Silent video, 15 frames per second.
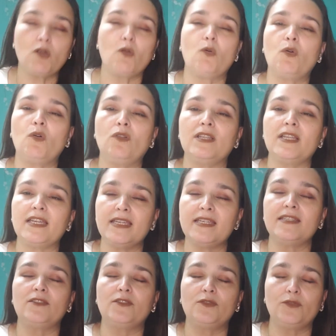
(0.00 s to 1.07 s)
goal
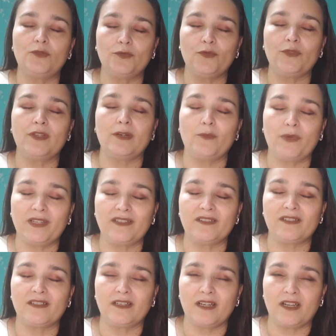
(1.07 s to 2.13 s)
is to do the
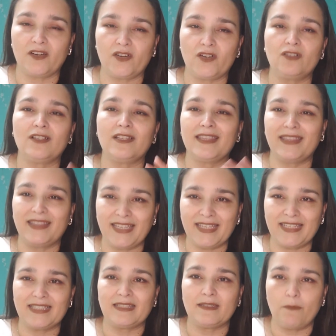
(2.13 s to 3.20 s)
winter girl
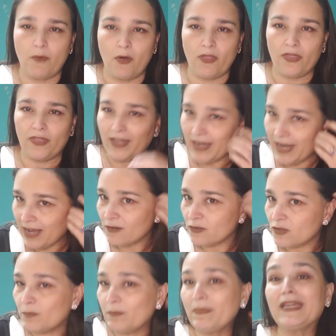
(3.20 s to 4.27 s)
this month in
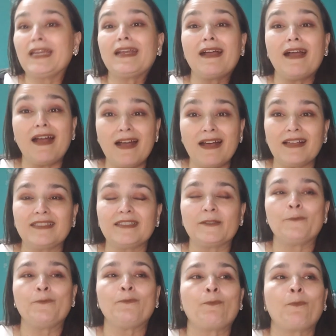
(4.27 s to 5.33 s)
August, because
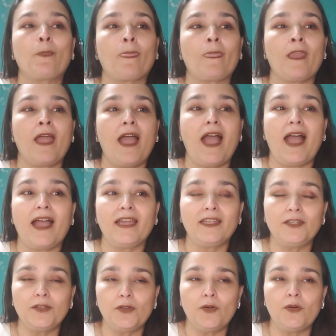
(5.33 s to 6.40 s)

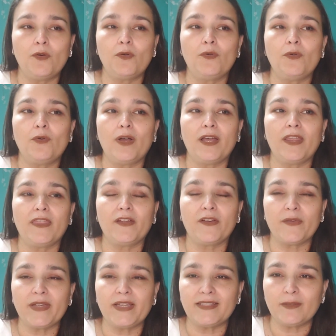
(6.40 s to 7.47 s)
I know
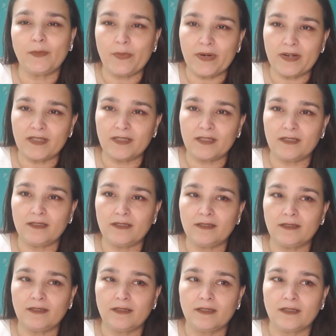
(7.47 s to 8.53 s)
there is a person,
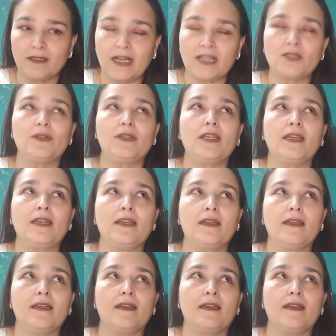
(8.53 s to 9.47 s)
actually